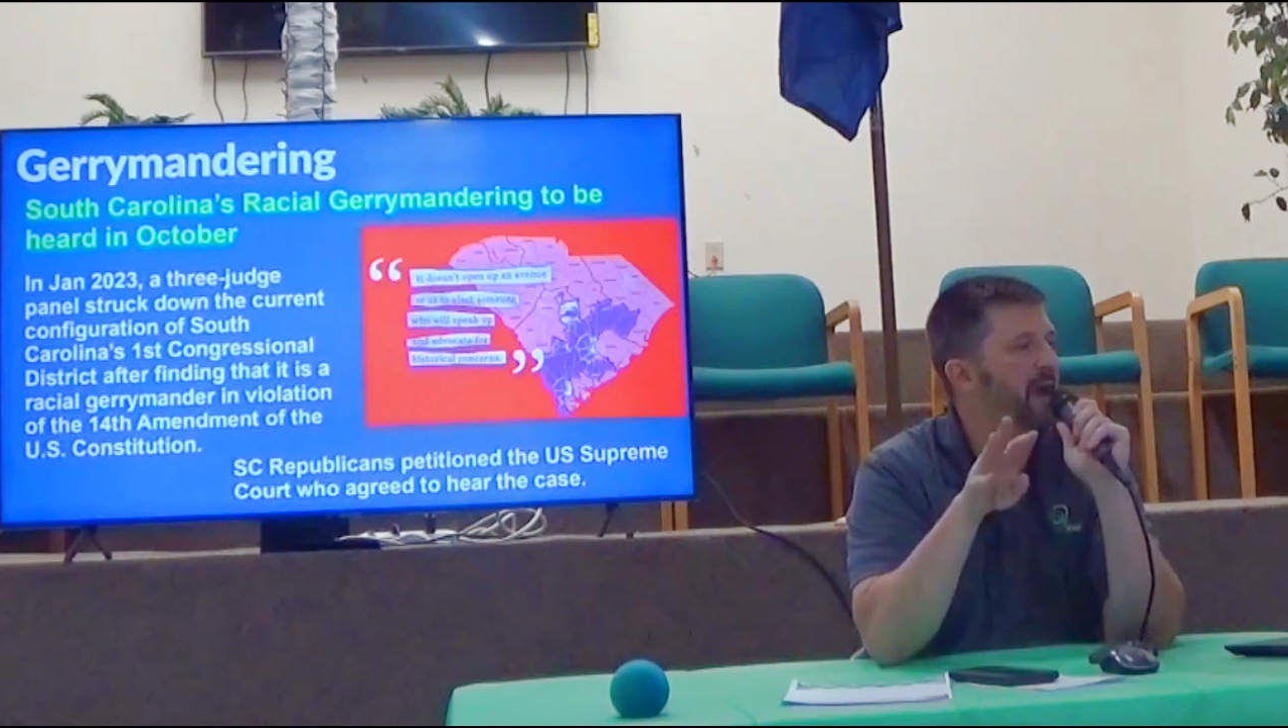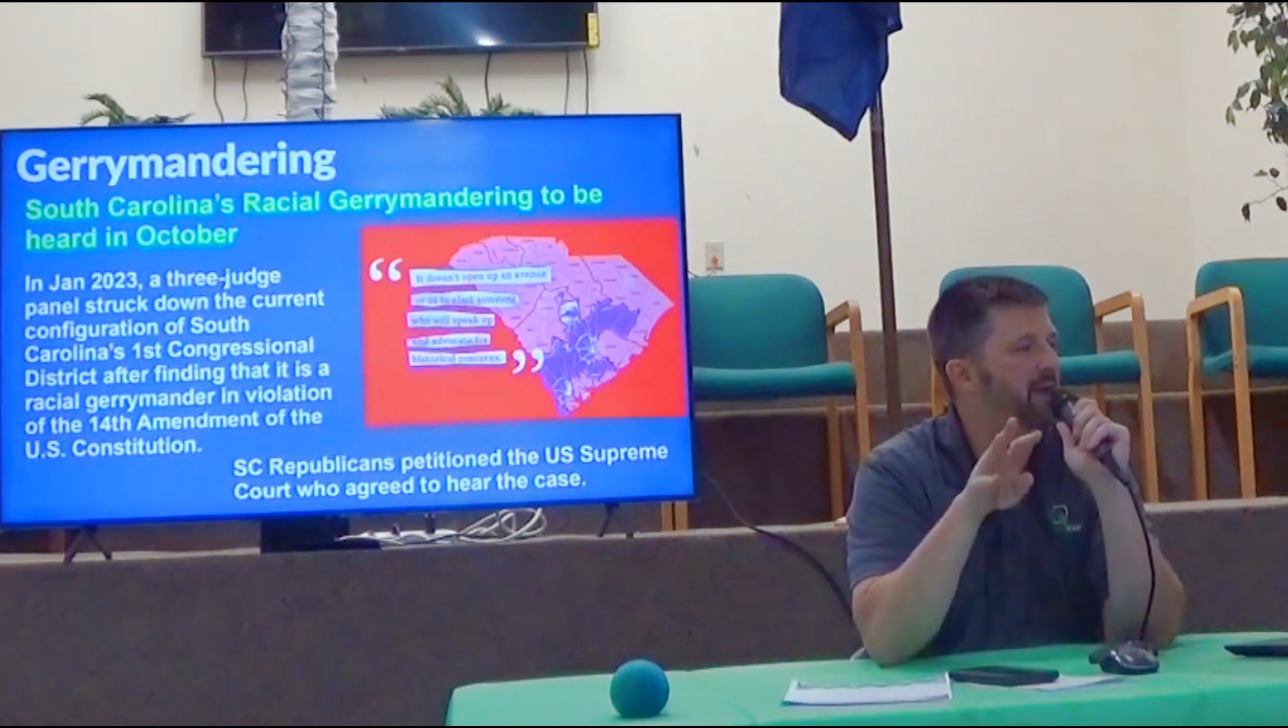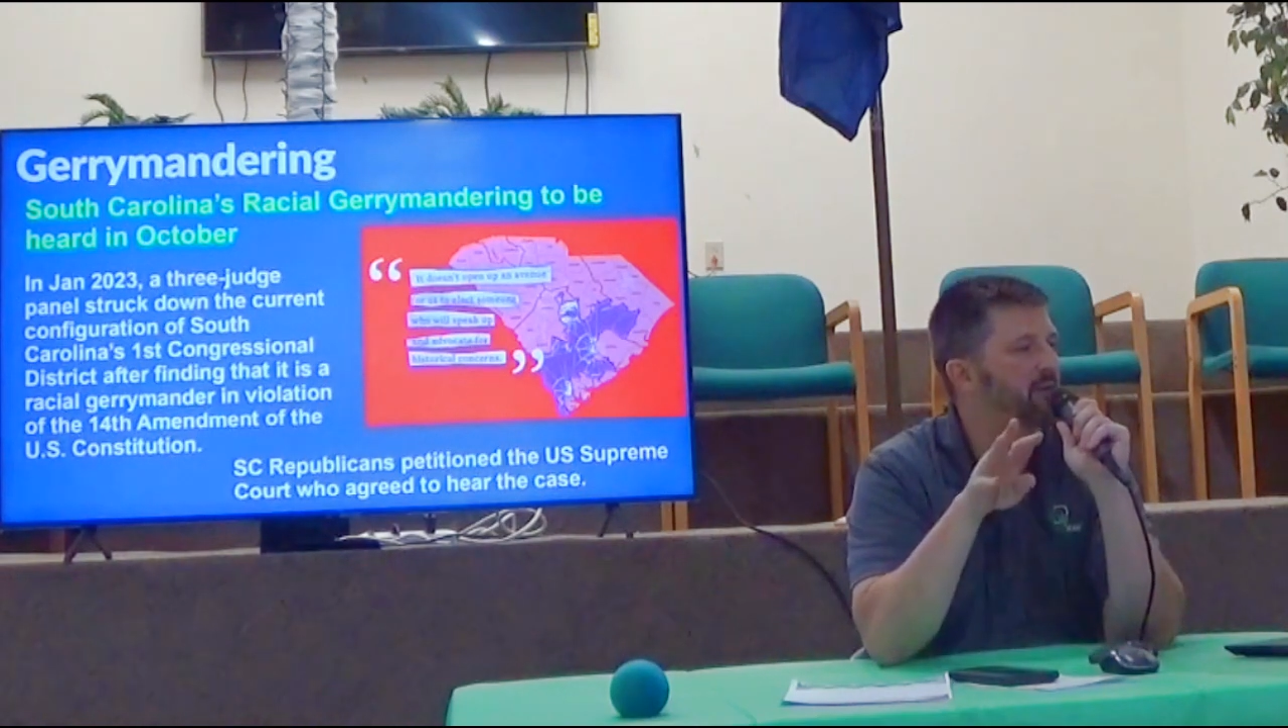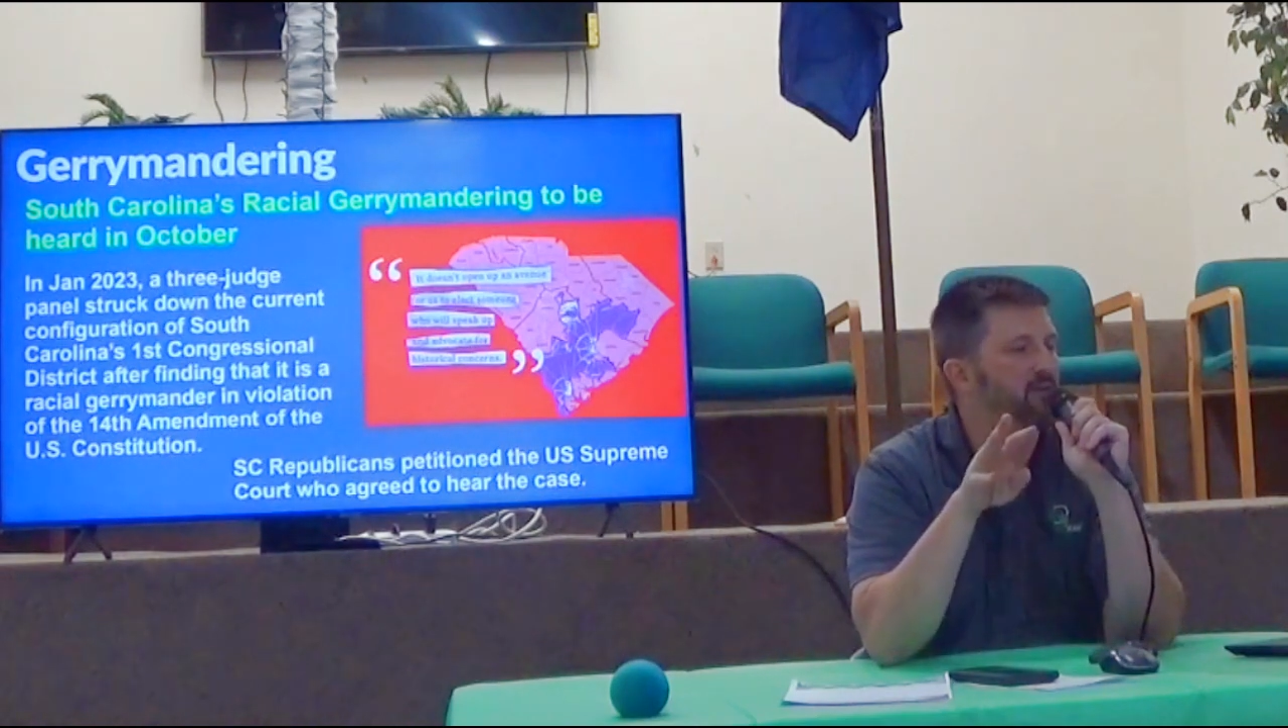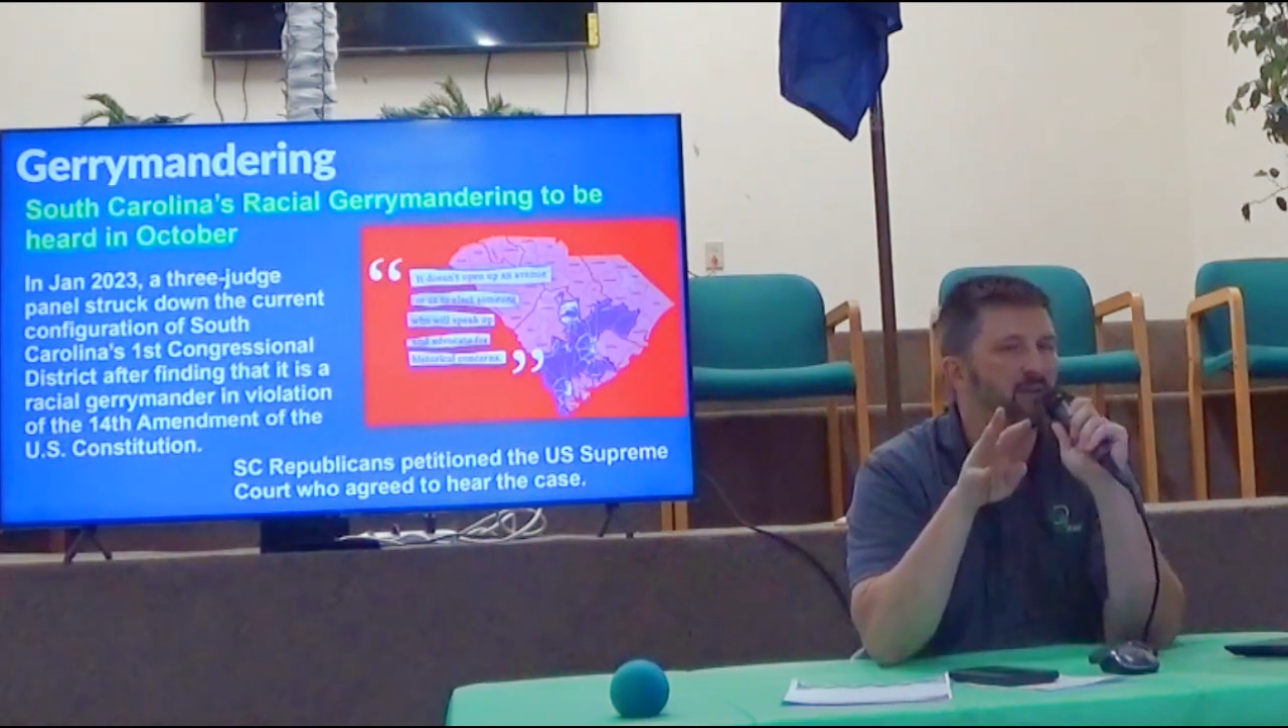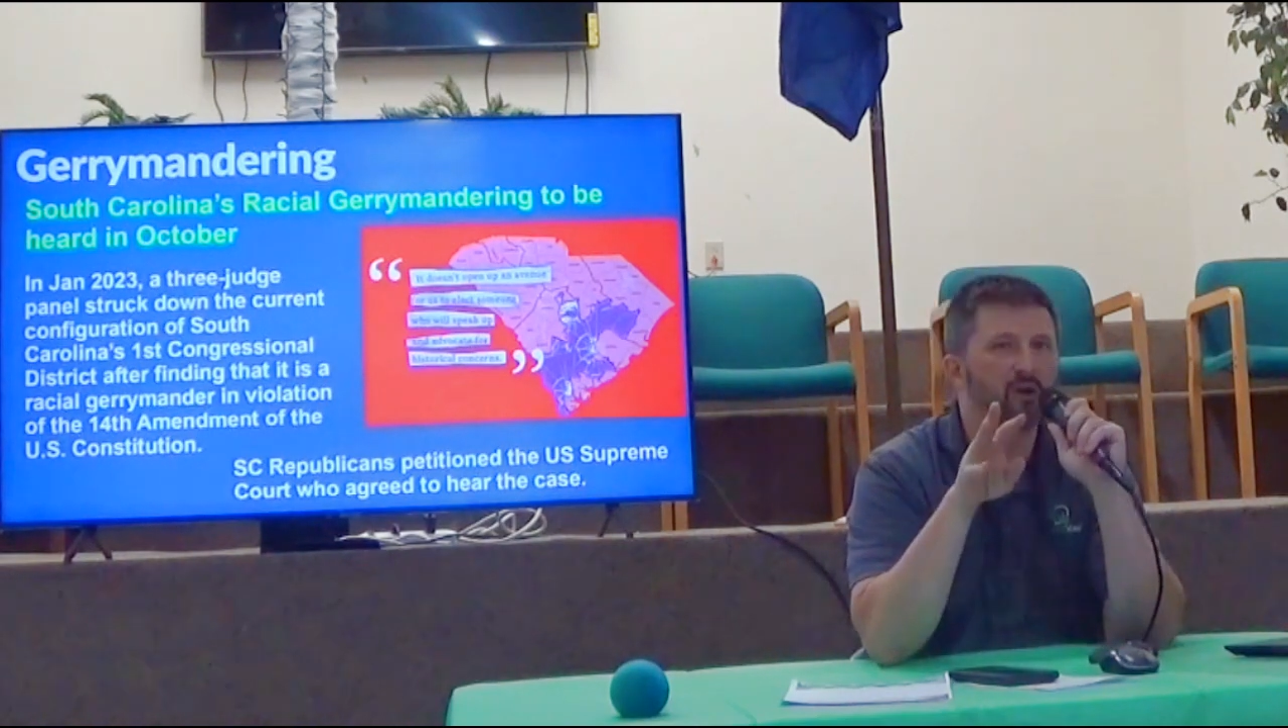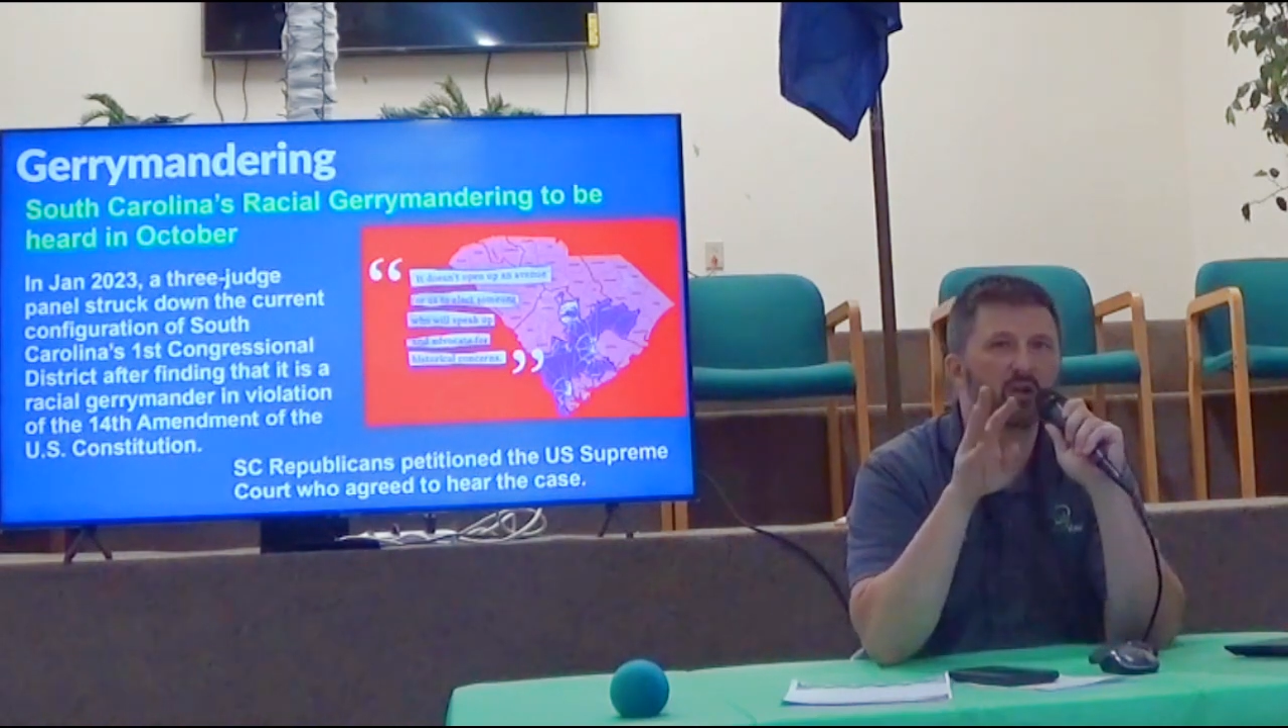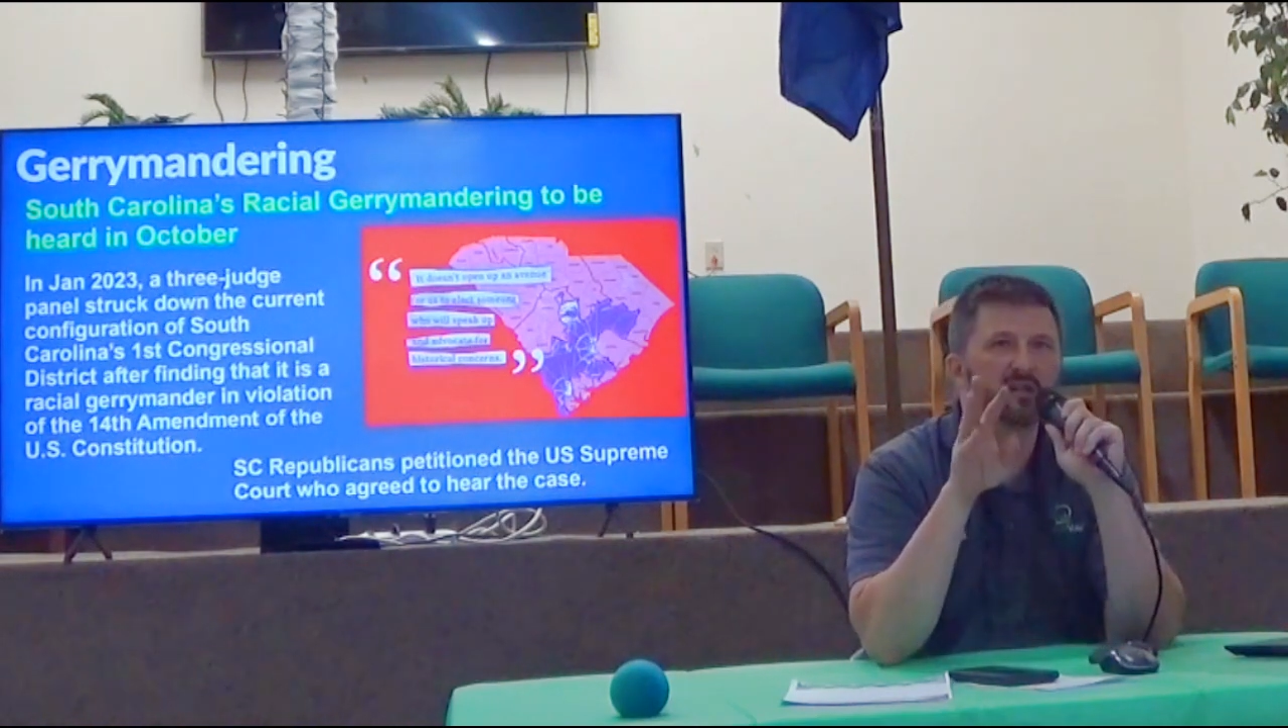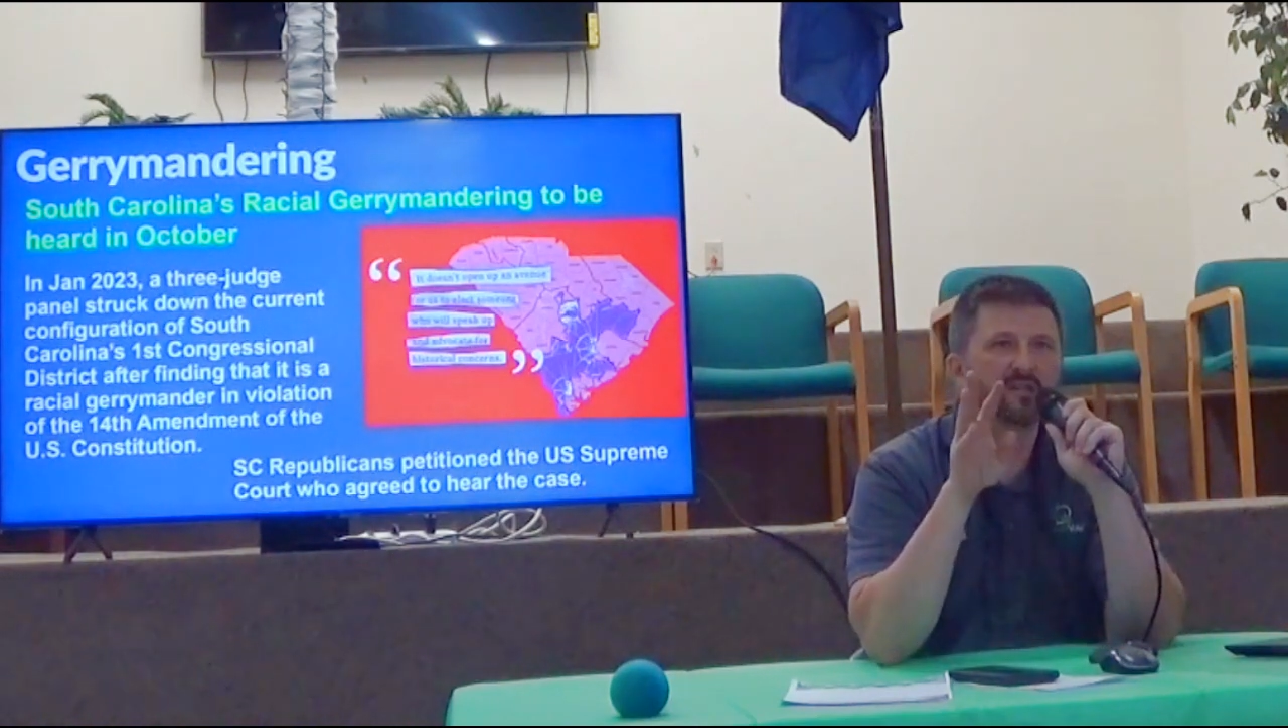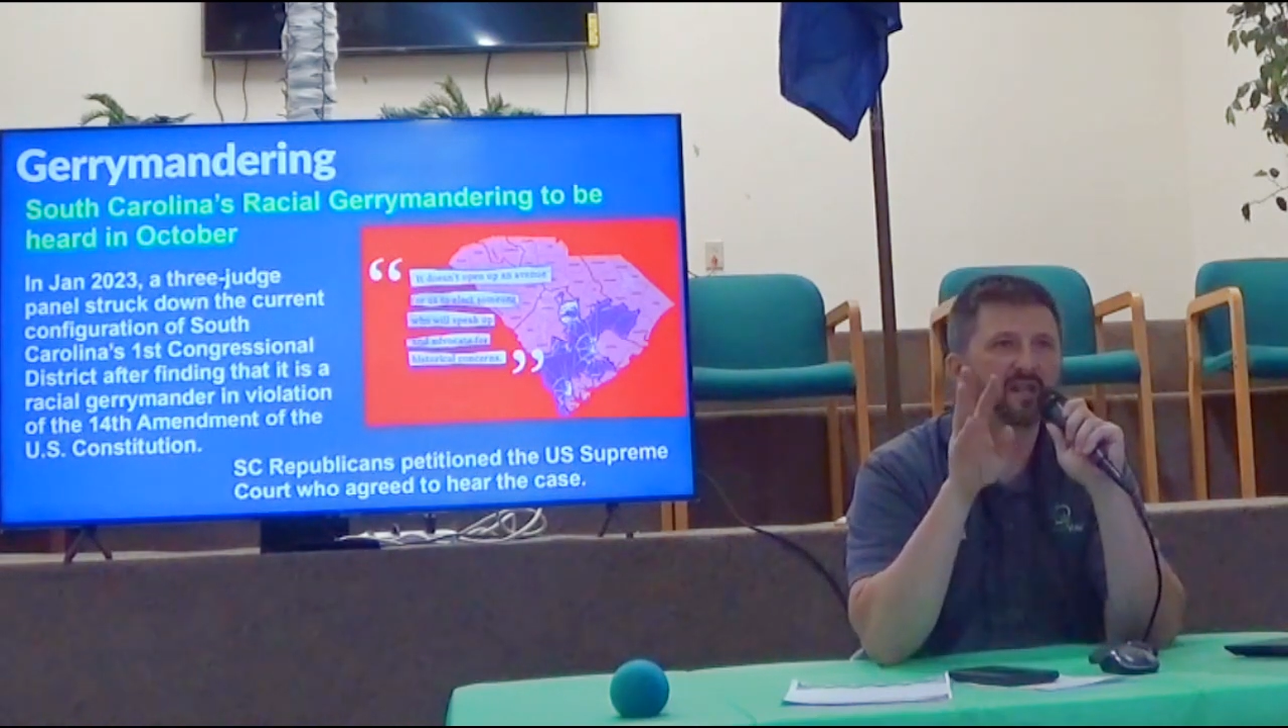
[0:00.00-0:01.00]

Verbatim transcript: panel